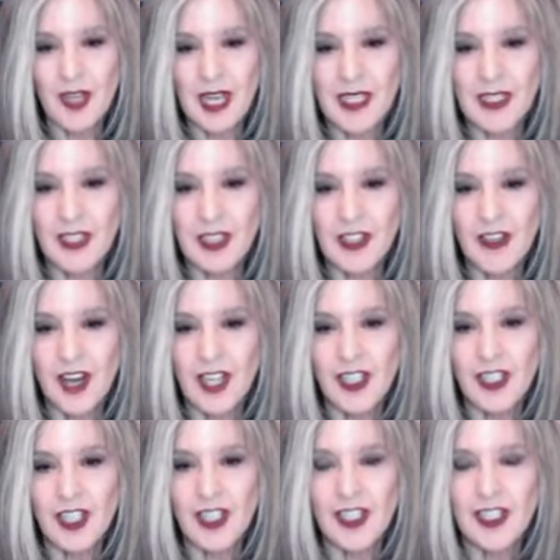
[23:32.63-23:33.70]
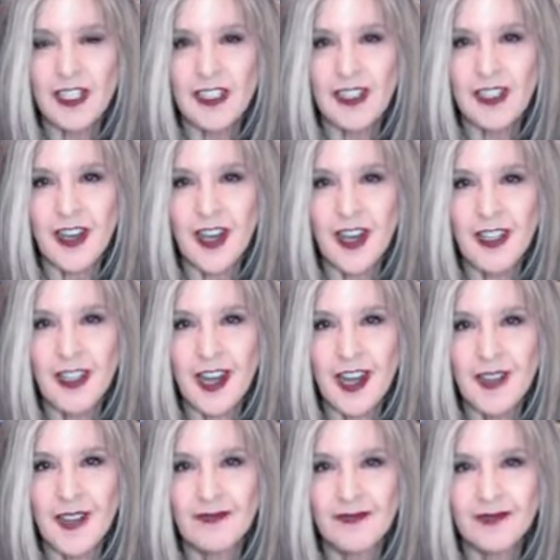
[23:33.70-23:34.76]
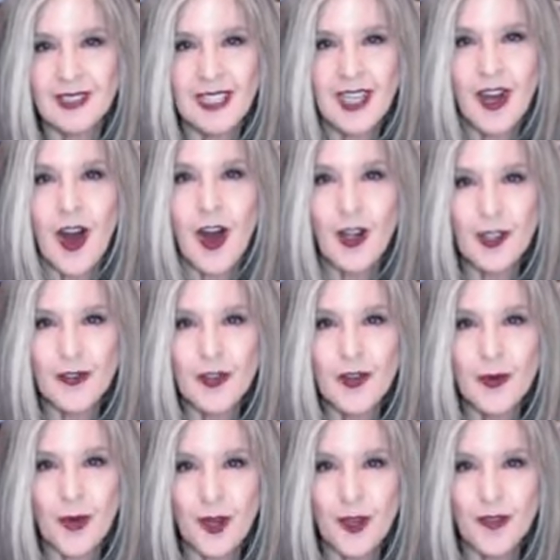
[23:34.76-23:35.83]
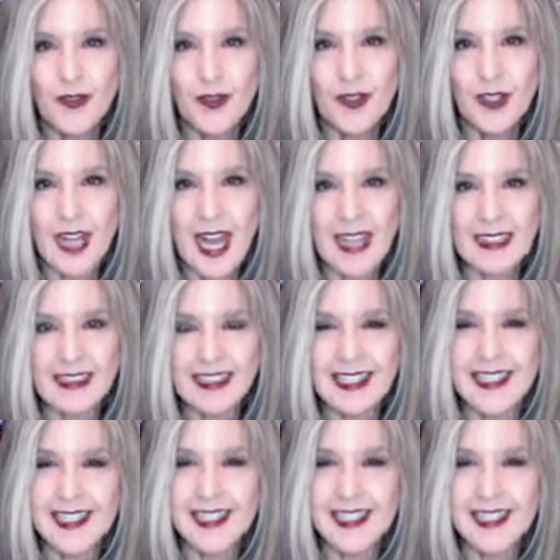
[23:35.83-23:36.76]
and congratulations on all of your wonderful accolades.